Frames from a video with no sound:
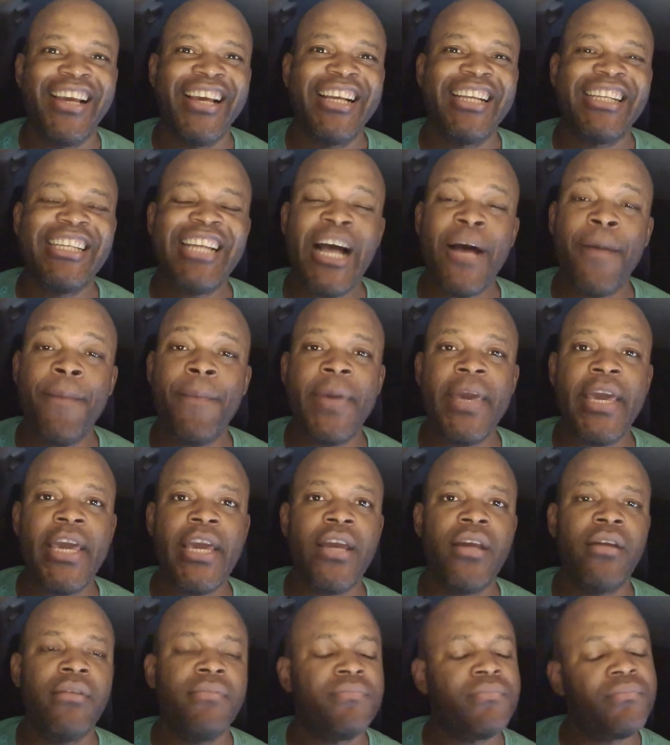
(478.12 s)
Now, I
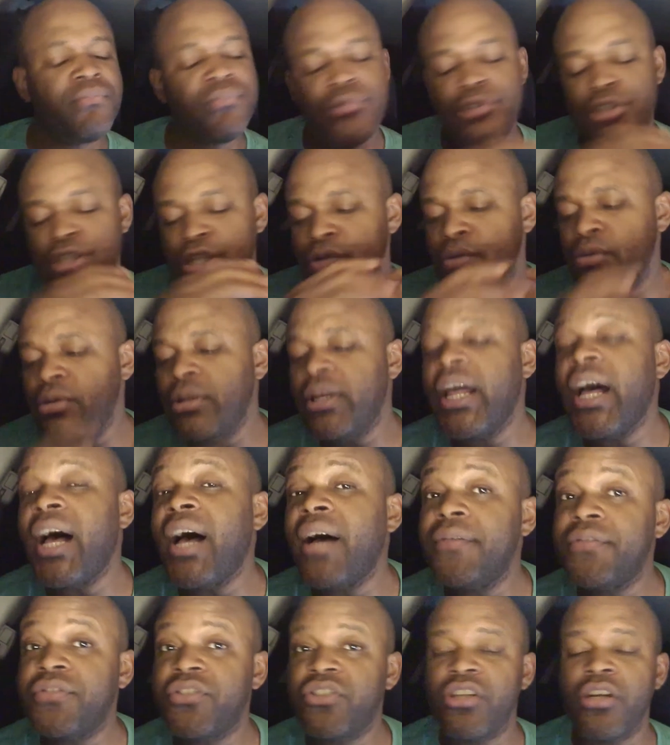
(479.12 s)
mean, do
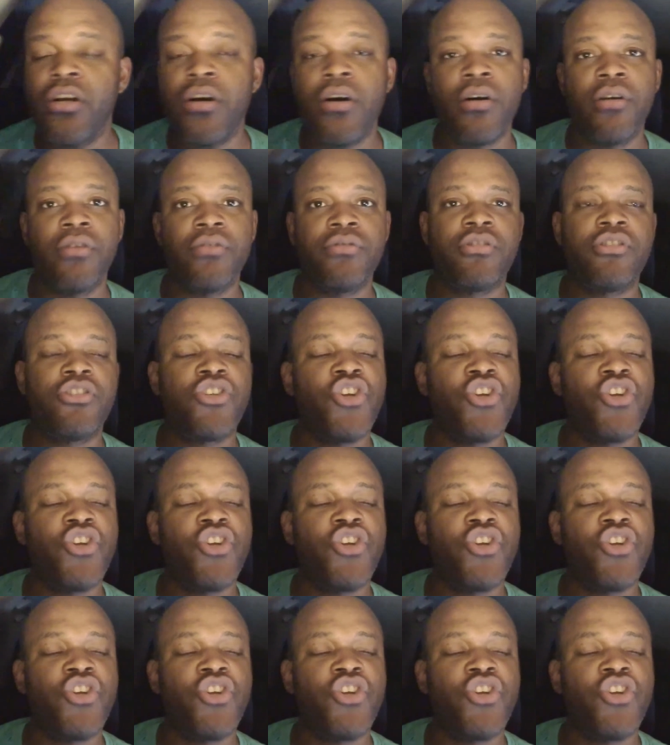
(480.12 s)
love songs.